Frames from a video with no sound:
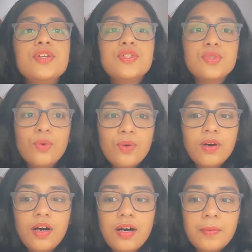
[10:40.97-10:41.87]

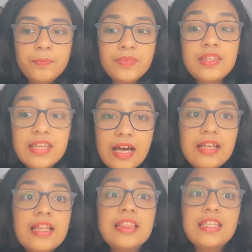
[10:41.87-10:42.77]
So,
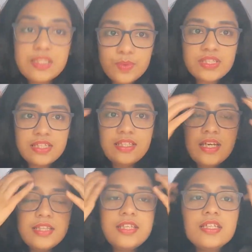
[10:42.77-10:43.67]
this was it.
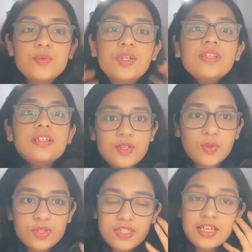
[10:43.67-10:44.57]
These were the
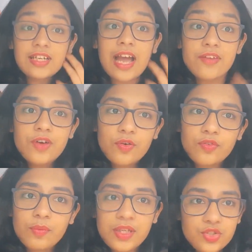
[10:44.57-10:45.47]
quotes that I
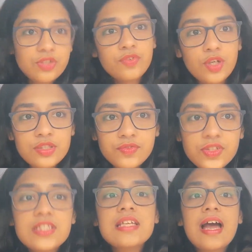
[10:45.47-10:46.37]
found from ancient
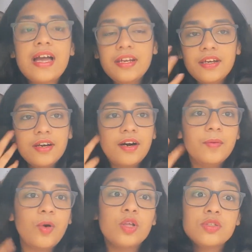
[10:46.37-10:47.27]
philosophers, and
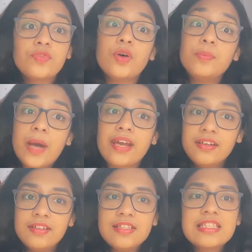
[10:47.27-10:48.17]
also found
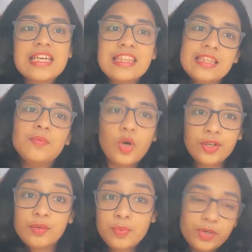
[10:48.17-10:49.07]
parallels in the
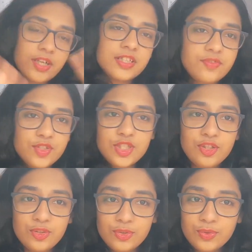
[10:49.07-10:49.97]
modern productivity
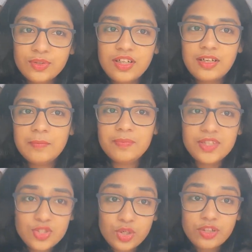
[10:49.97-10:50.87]
guru
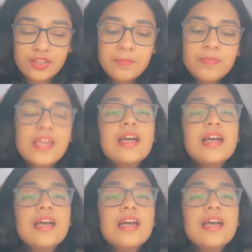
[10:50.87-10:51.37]
genre.